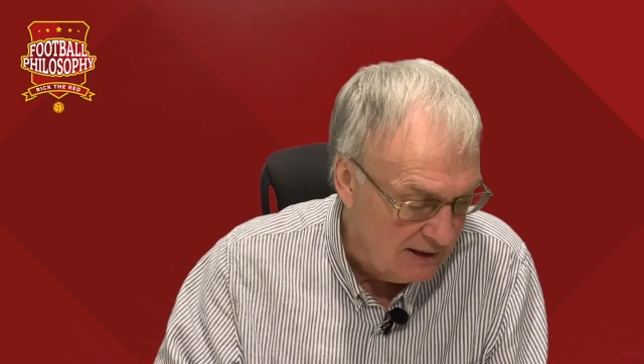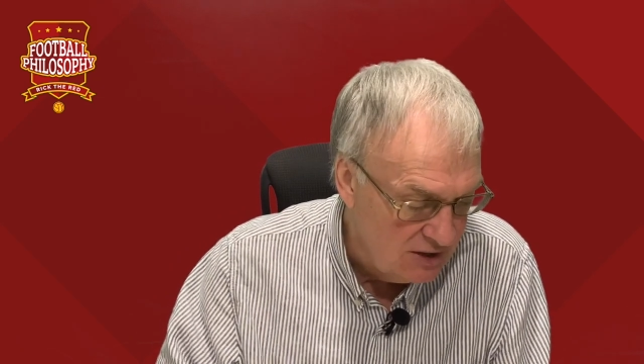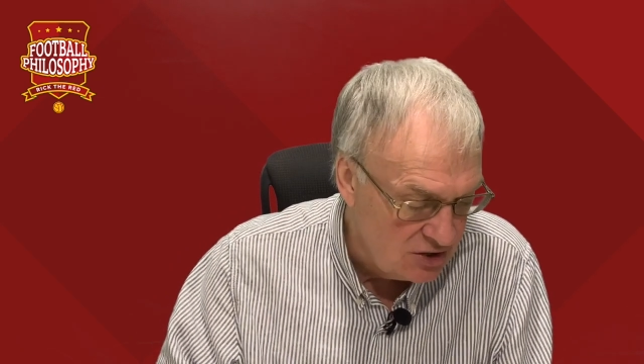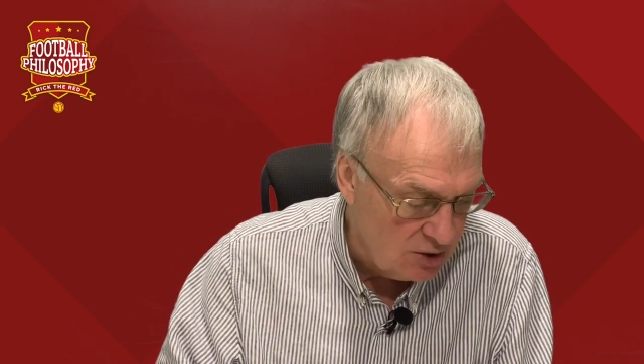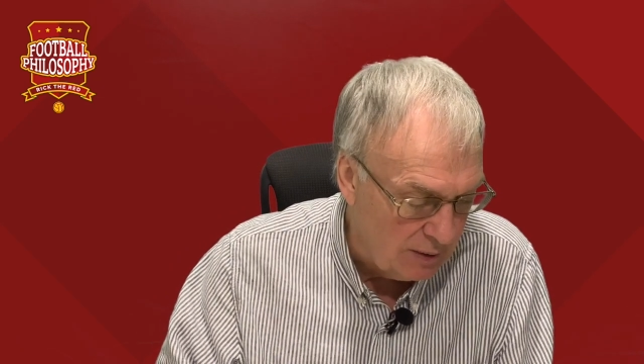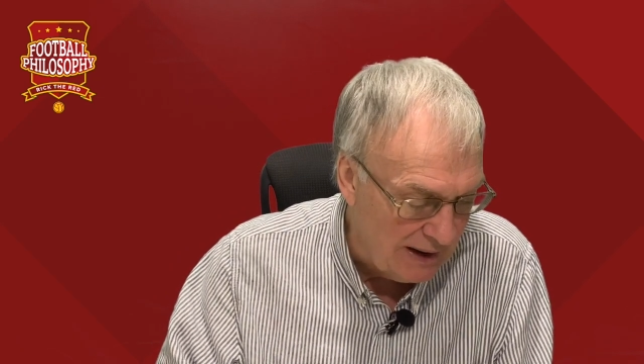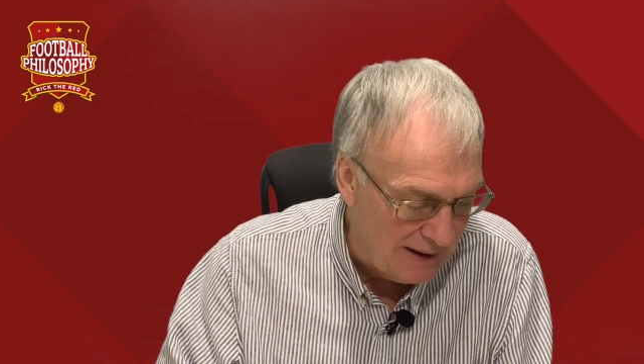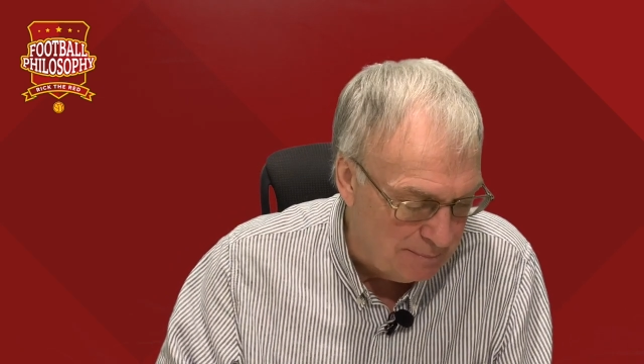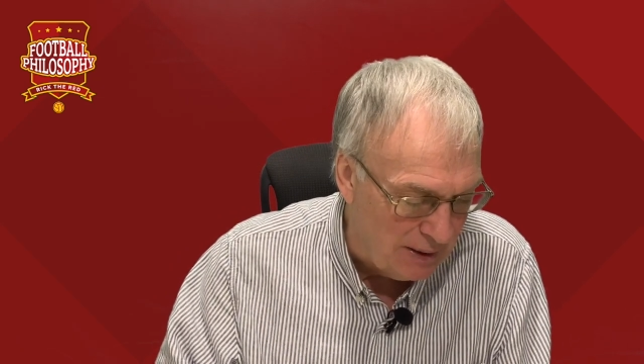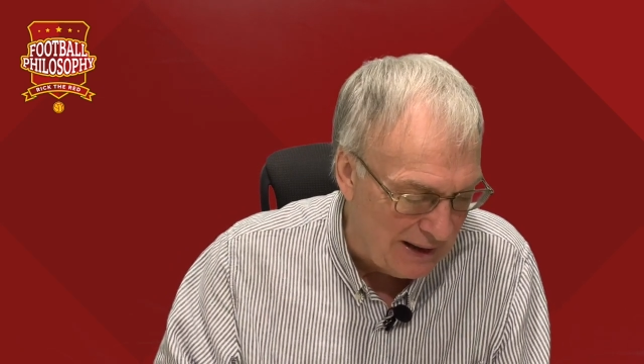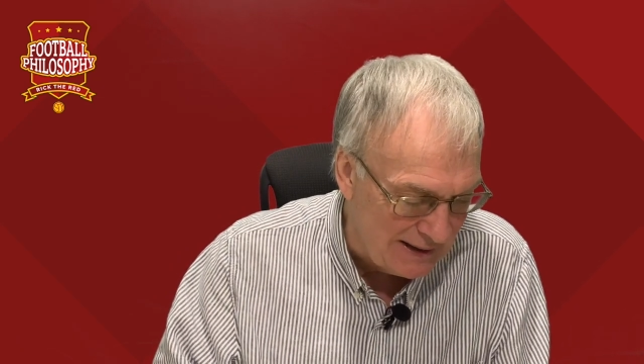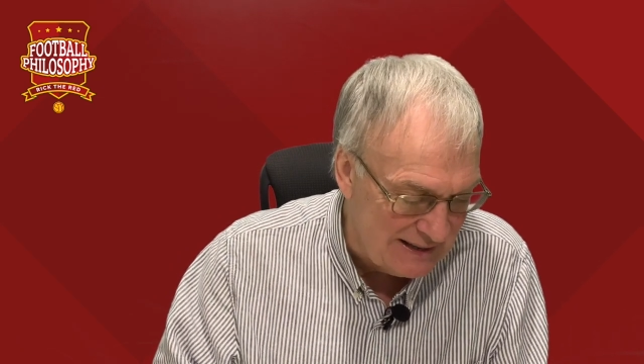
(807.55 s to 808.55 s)
So,
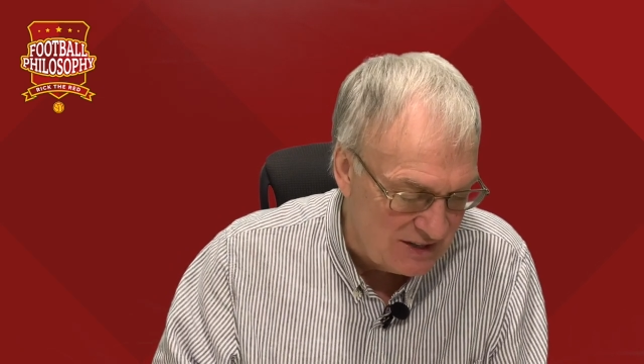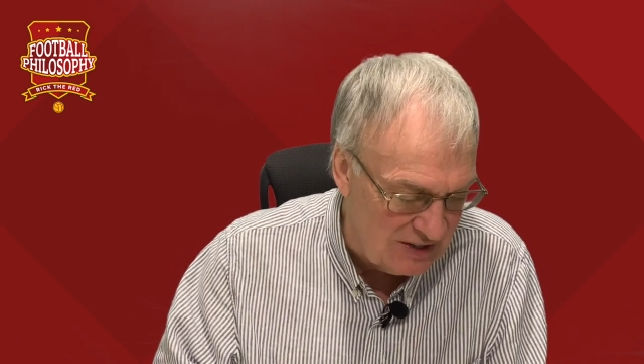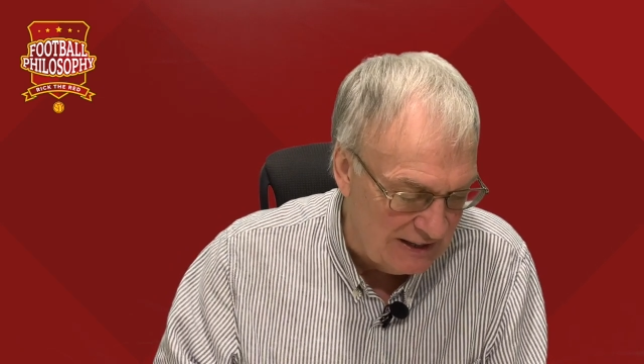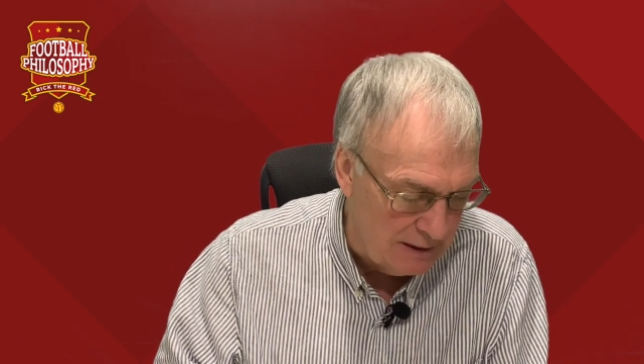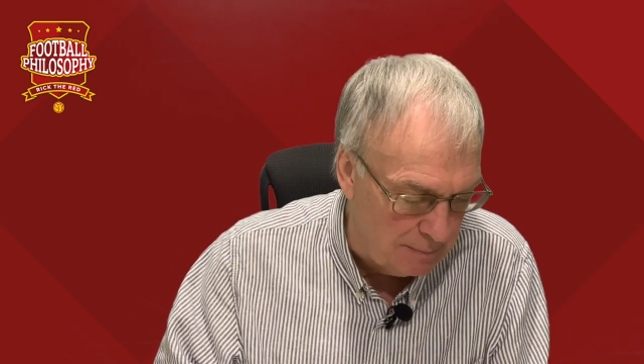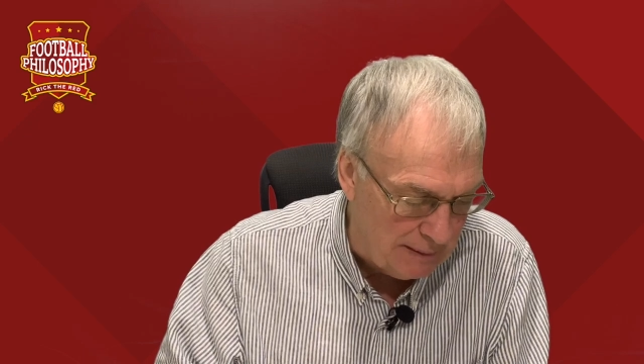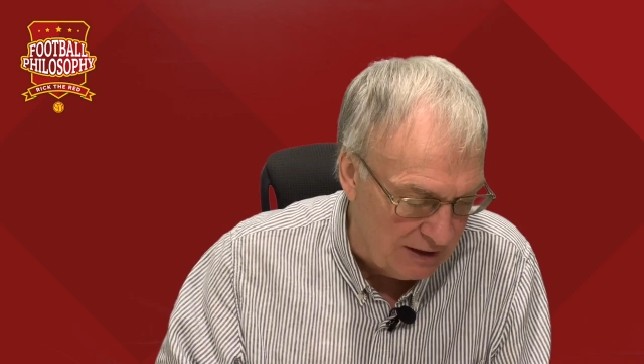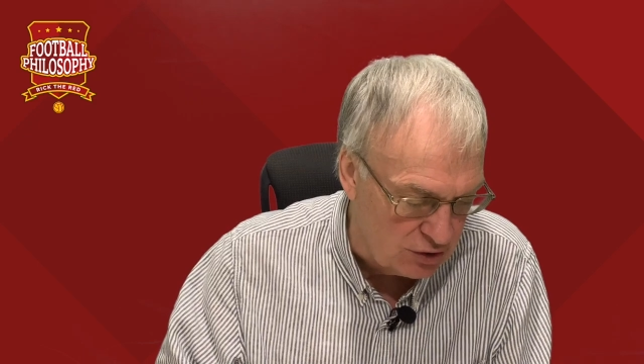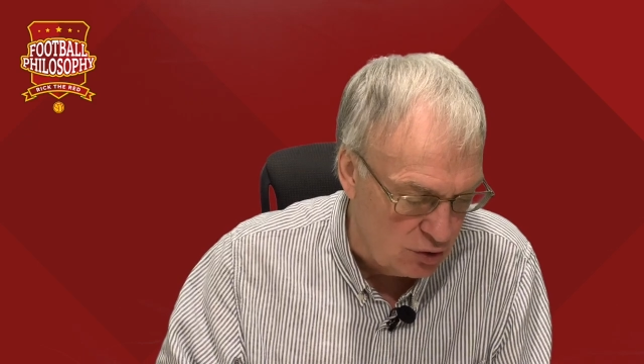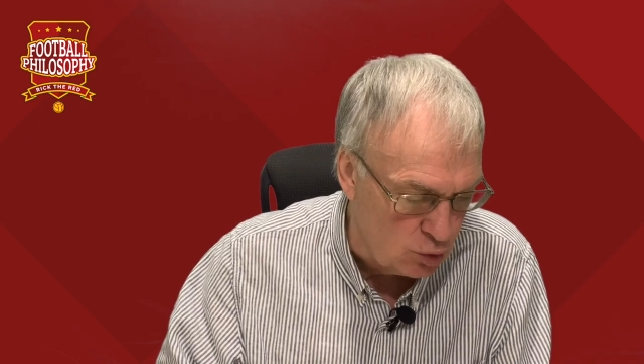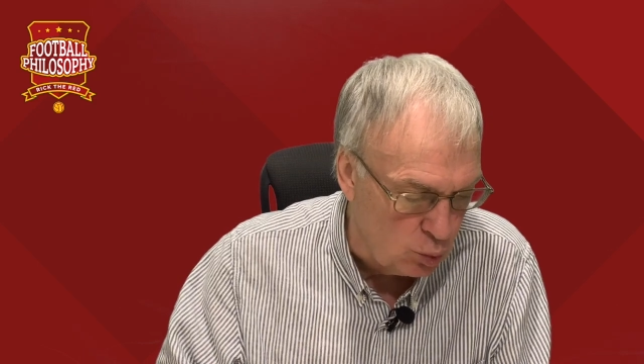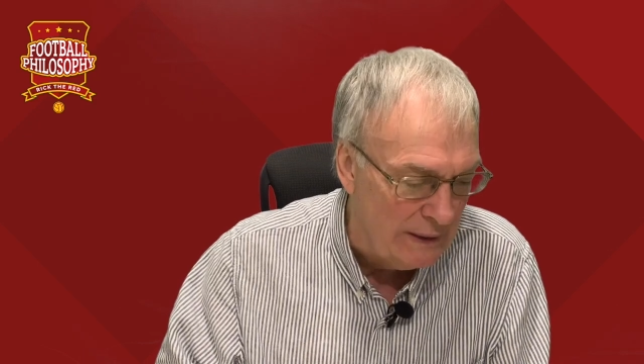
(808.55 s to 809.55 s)
but I can see the
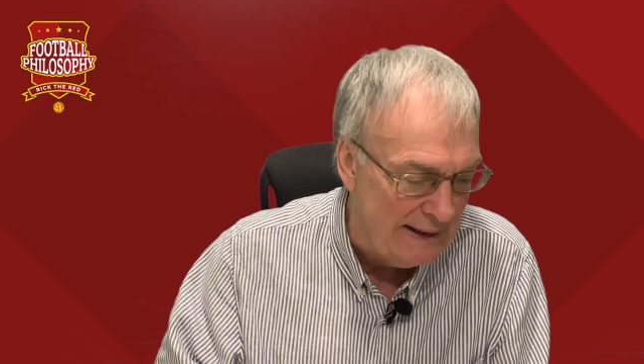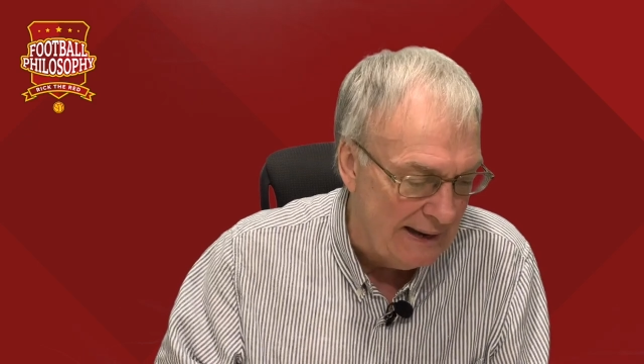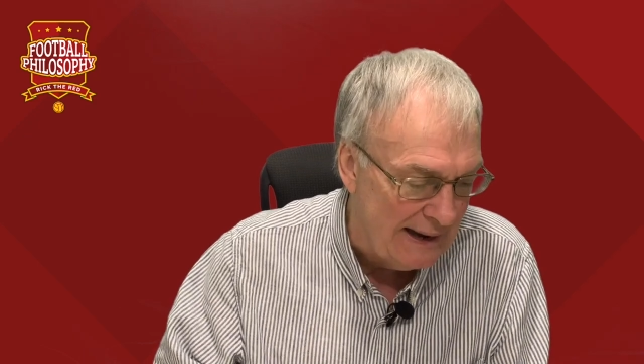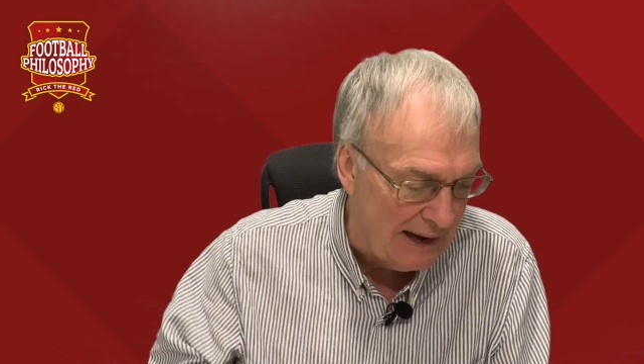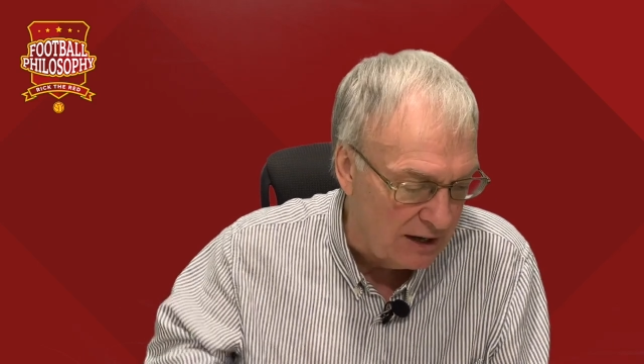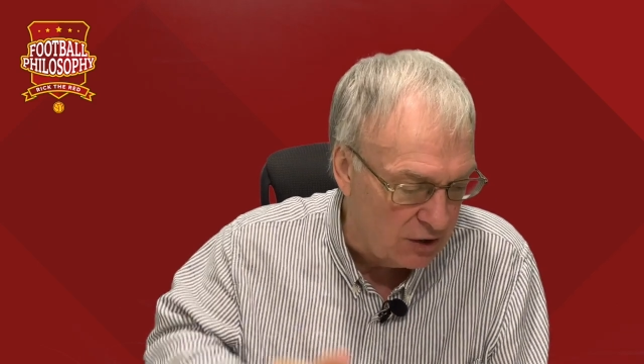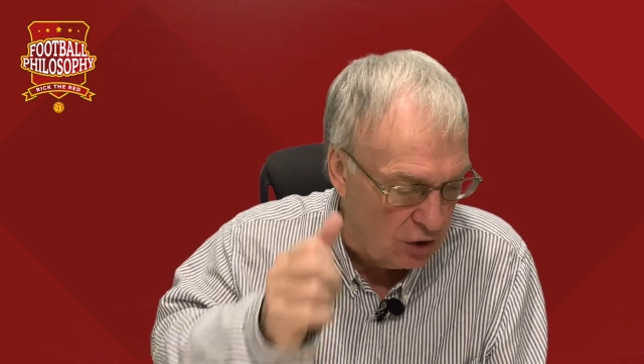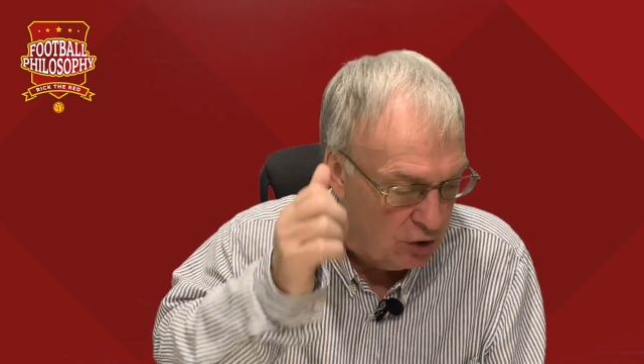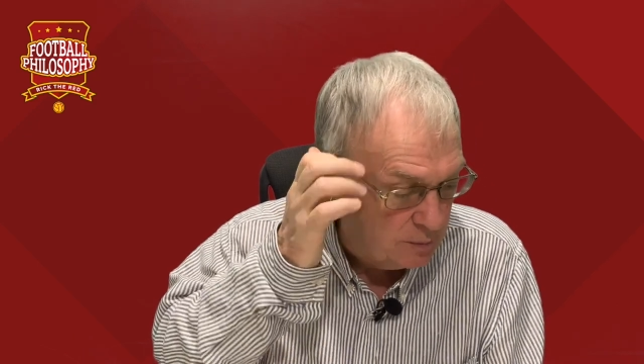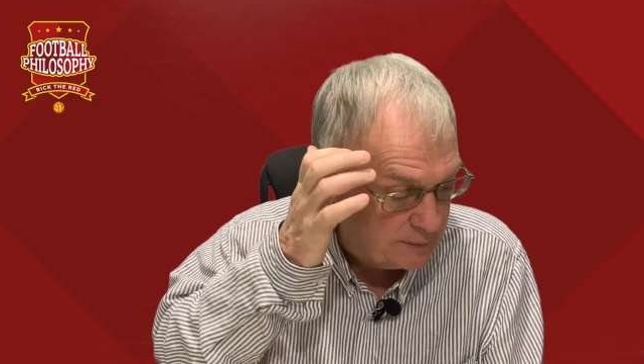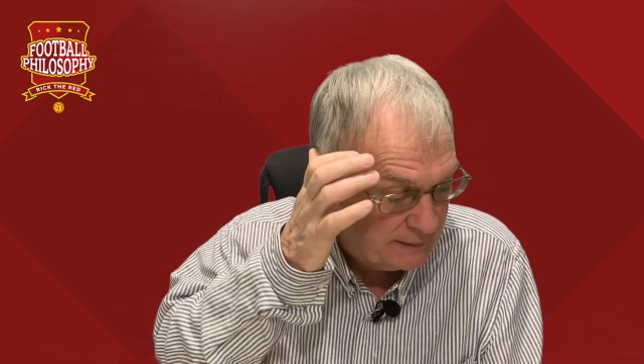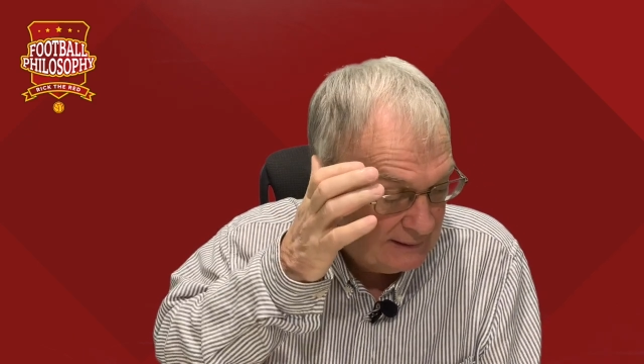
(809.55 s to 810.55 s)
Belgians winning that
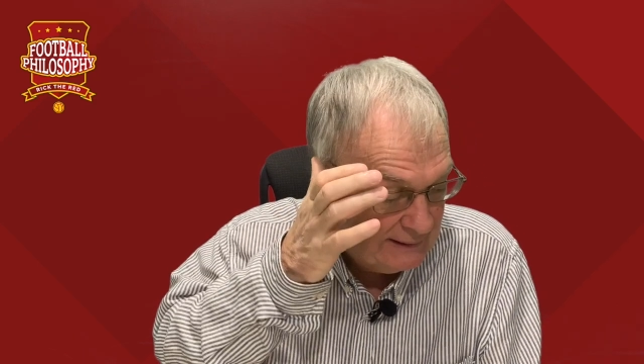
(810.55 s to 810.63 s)
group,